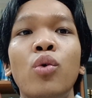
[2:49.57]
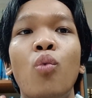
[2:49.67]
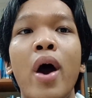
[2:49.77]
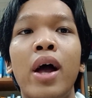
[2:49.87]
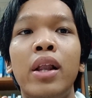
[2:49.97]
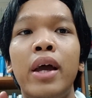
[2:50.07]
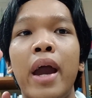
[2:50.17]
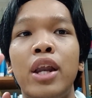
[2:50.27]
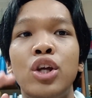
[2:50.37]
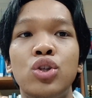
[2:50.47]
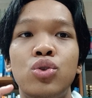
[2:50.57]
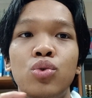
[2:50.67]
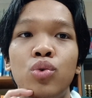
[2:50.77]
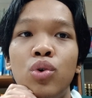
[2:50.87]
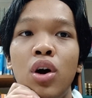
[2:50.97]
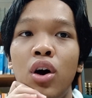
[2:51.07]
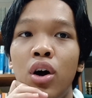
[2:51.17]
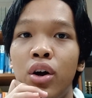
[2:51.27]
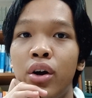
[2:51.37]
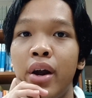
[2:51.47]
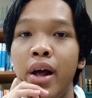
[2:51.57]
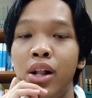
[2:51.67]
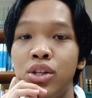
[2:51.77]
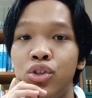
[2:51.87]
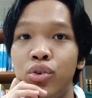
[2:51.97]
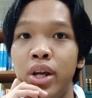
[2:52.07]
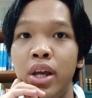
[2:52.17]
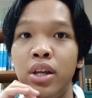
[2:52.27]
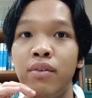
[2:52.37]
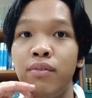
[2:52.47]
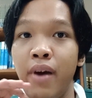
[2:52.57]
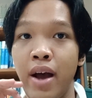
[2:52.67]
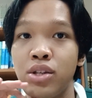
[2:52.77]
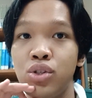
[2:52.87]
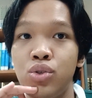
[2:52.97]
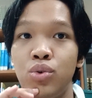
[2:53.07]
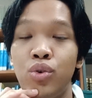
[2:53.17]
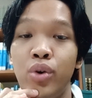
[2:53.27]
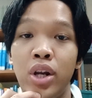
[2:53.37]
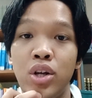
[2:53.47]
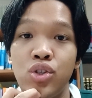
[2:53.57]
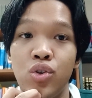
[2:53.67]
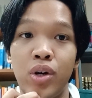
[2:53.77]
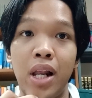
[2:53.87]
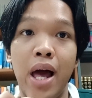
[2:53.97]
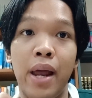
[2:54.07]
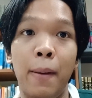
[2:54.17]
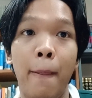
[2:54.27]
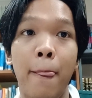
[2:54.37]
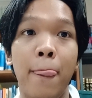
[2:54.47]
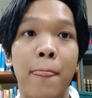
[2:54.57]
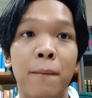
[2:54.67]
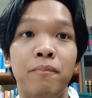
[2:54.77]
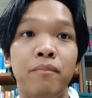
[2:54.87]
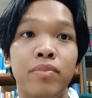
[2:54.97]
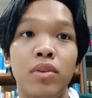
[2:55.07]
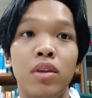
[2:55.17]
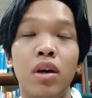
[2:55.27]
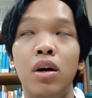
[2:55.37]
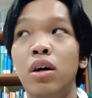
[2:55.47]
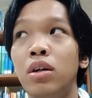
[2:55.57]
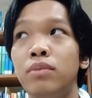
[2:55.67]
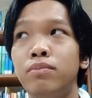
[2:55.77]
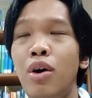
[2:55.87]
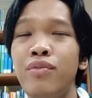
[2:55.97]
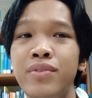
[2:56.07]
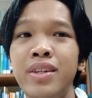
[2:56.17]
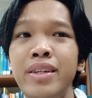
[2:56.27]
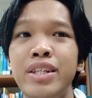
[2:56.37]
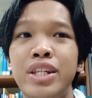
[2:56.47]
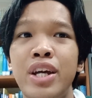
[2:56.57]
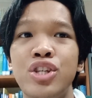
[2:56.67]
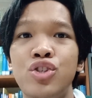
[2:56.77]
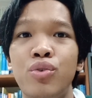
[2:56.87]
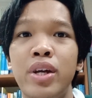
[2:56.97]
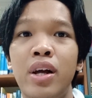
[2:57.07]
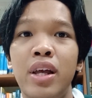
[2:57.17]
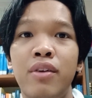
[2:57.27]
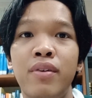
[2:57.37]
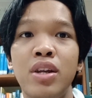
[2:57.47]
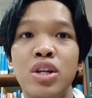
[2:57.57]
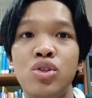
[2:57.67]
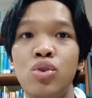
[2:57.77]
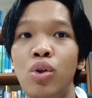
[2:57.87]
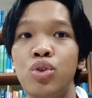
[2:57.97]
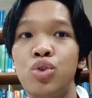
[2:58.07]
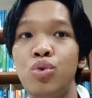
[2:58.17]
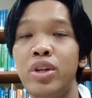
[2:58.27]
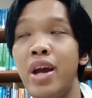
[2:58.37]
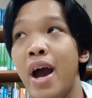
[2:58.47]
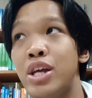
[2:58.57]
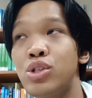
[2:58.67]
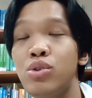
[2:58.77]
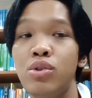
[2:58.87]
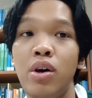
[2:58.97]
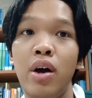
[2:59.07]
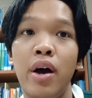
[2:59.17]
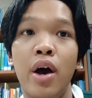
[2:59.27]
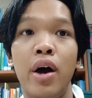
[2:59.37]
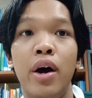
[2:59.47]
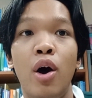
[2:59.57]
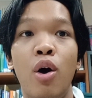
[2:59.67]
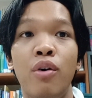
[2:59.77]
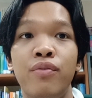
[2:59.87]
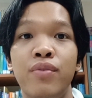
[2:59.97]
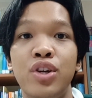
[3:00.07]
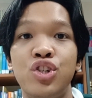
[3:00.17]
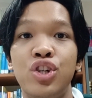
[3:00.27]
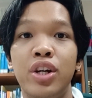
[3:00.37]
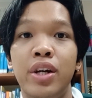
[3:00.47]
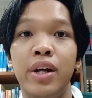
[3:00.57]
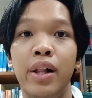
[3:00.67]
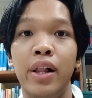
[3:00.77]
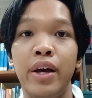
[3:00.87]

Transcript: while adding to or altering the facts to create a storyline. Often, the historical event is told through the eyes of fictional